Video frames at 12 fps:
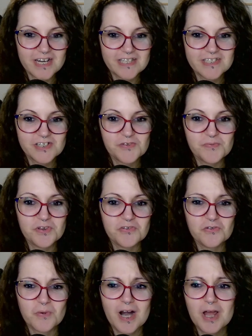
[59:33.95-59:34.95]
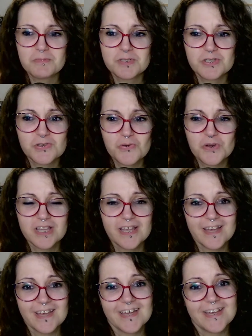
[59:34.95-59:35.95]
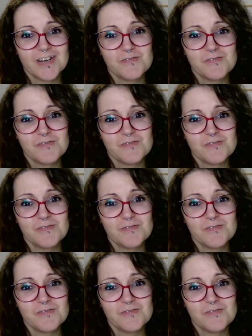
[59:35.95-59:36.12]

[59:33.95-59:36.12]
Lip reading: and it's such a beautiful one. I'm so glad.